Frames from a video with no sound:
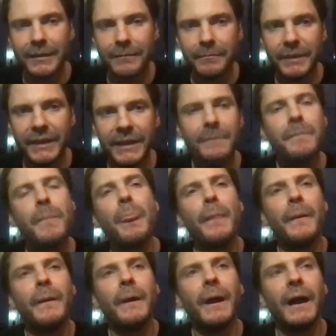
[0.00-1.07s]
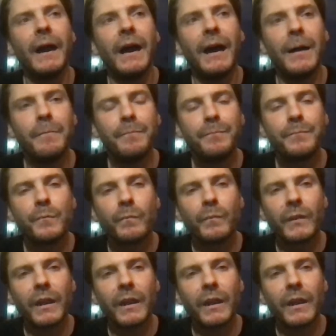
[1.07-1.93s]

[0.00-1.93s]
at me in